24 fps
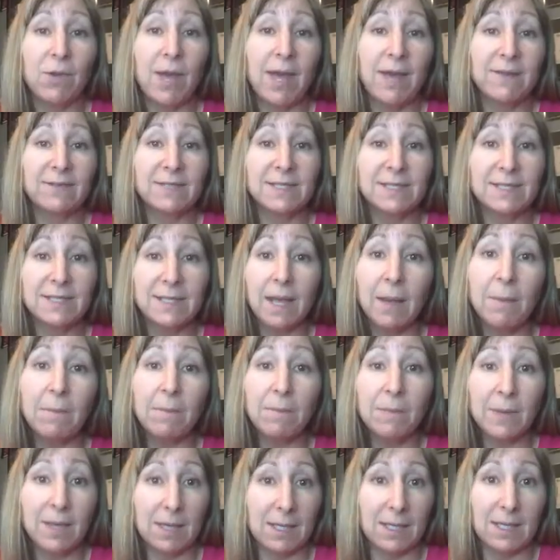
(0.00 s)
you have
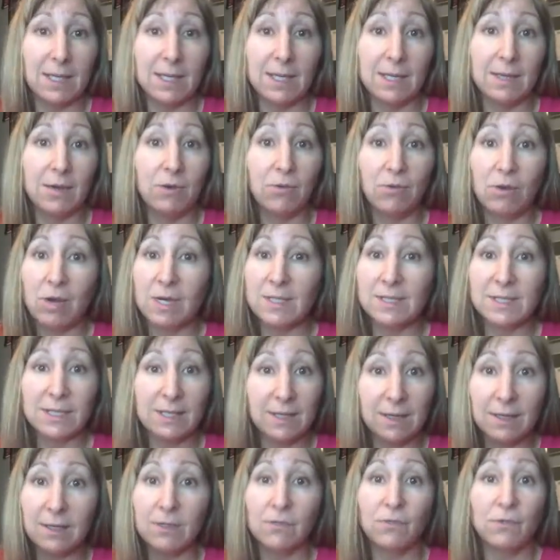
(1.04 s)
somebody across the
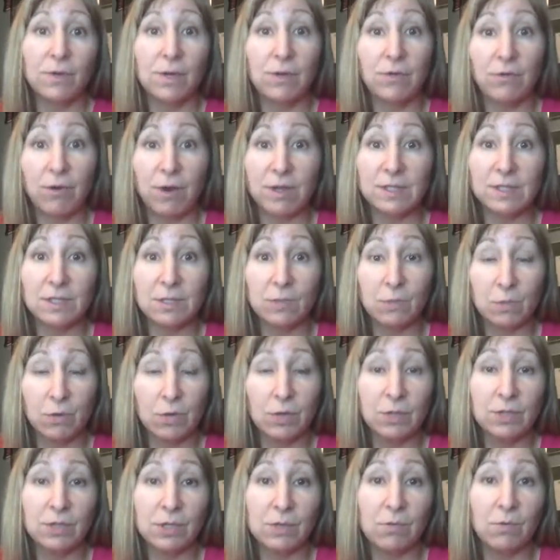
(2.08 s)
country, across the
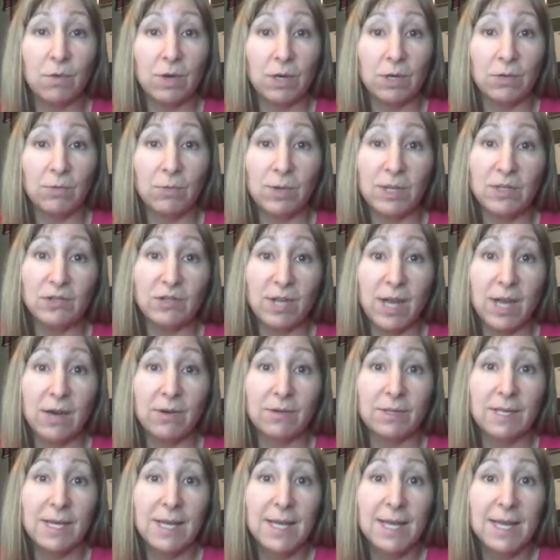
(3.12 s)
world that you want to reach
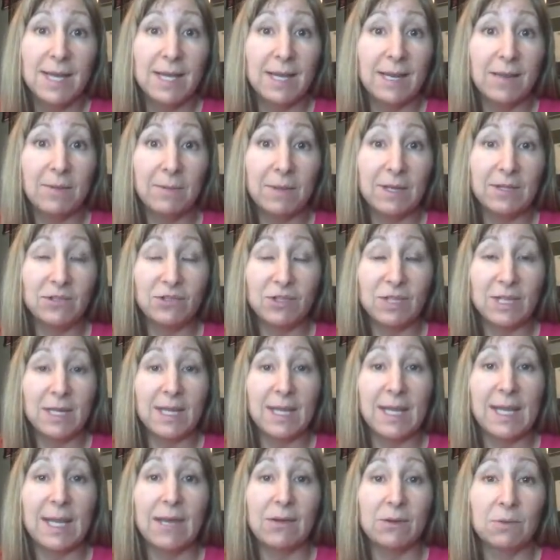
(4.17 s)
out, and I mentioned an
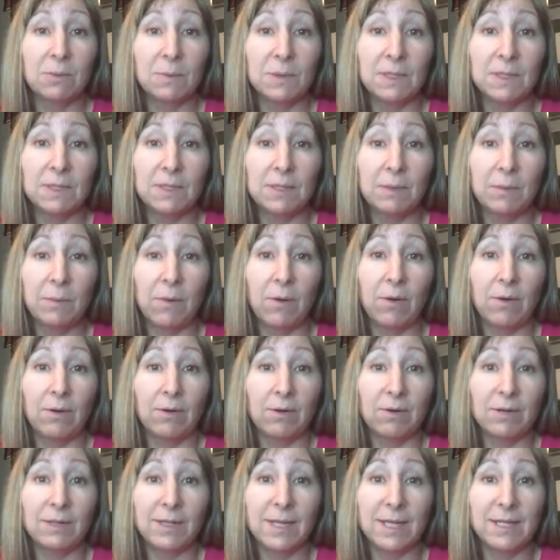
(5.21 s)
accountability
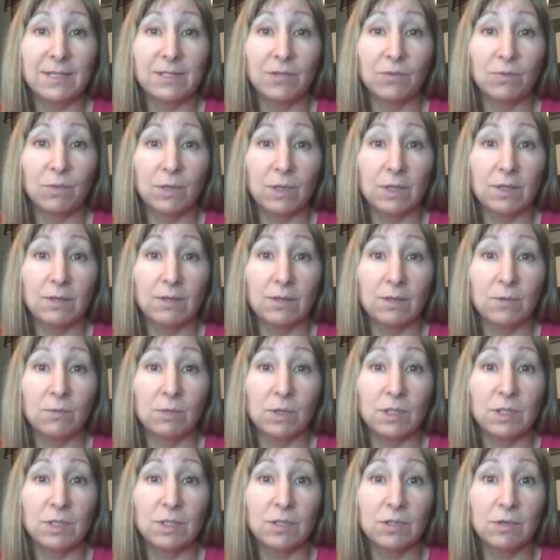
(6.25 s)
partner, and that's a really good
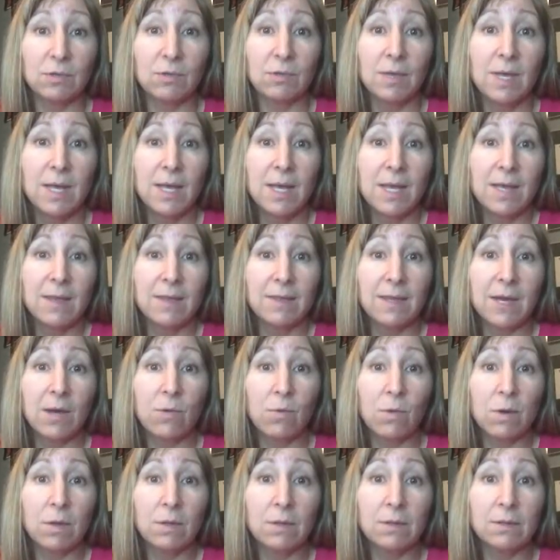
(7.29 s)
one too, that
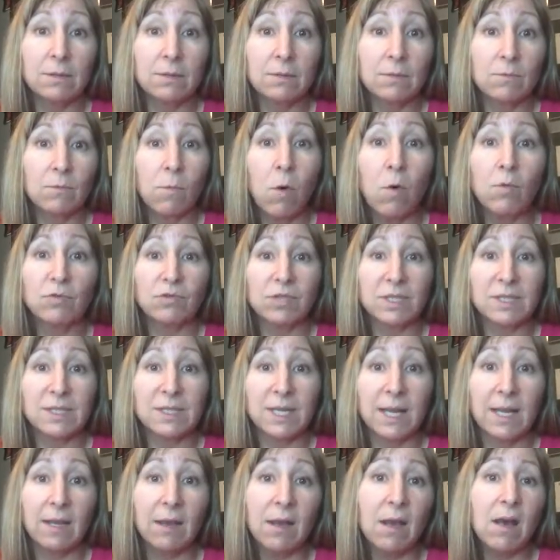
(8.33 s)
won't just
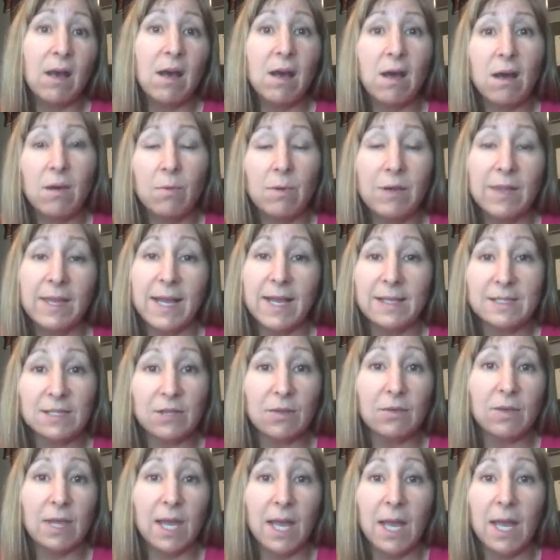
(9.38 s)
say, oh, well, that's
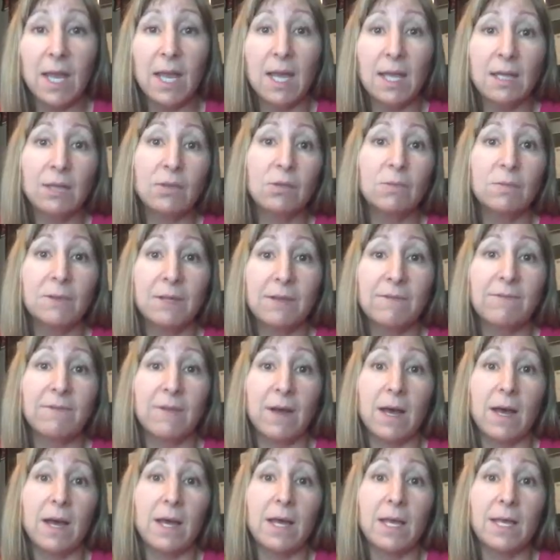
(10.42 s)
okay, you'll be
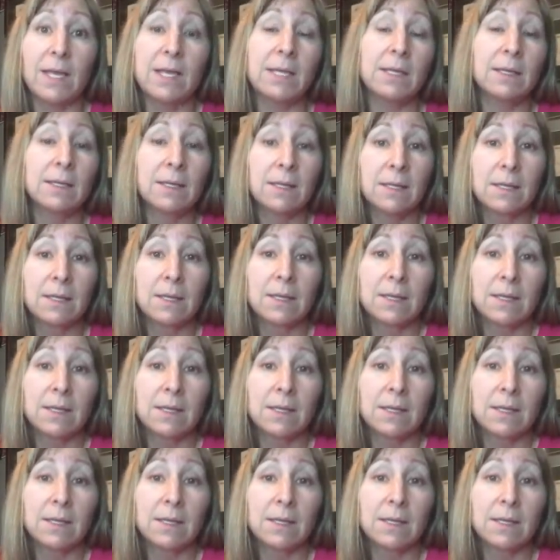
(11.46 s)
fine.